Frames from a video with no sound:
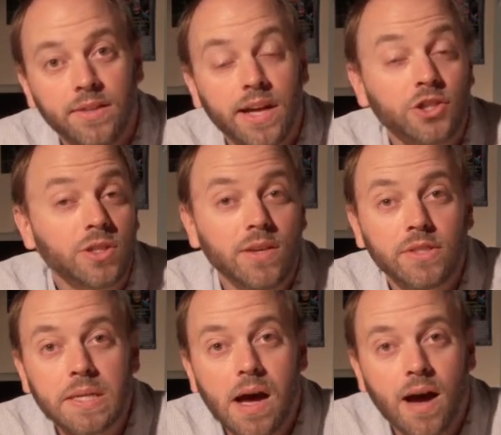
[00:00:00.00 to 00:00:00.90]
that should give
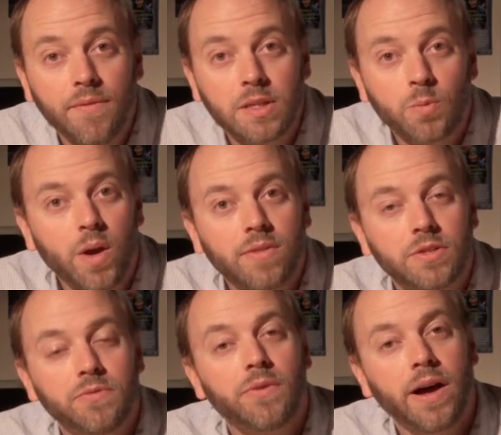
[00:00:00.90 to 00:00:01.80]
us an obvious way of
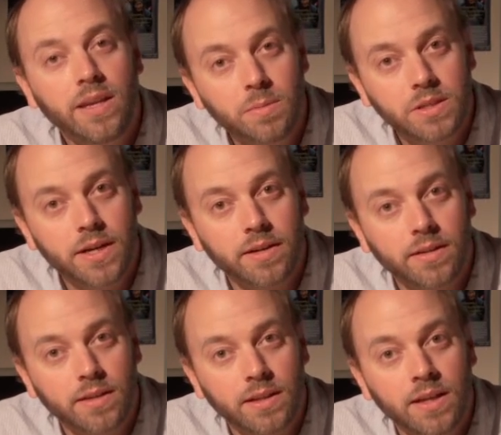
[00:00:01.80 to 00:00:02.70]
defining
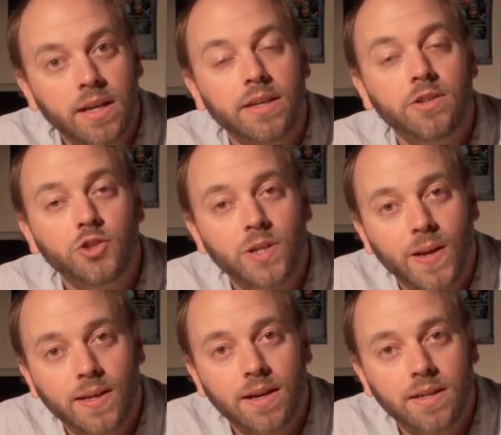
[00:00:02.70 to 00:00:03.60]
modernity in a
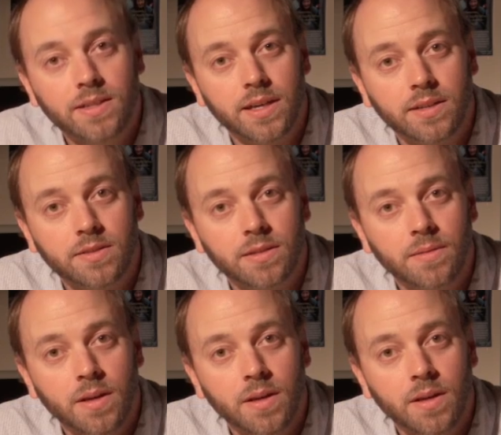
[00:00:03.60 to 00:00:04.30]
genetic context.